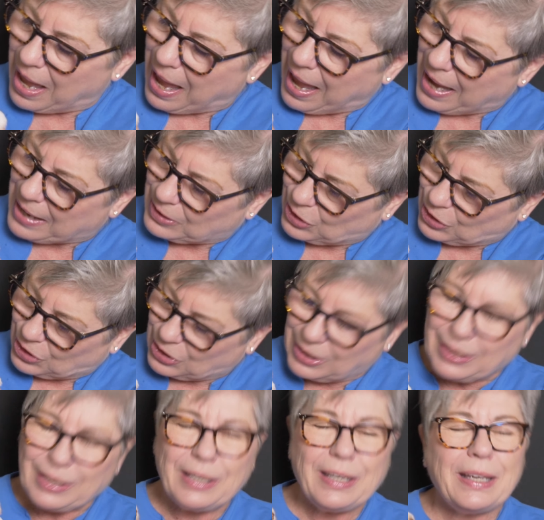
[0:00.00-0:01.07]
And
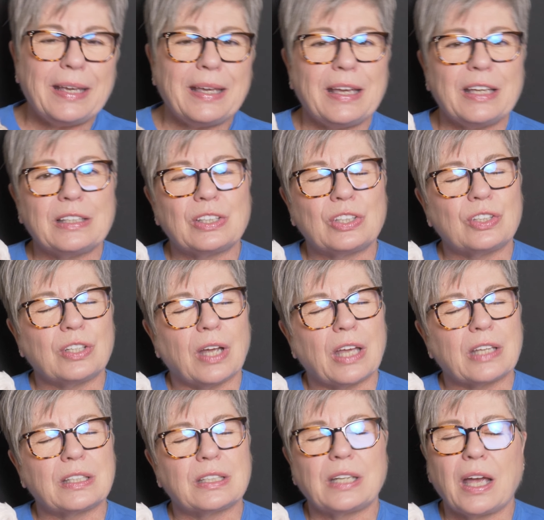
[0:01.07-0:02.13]
she is just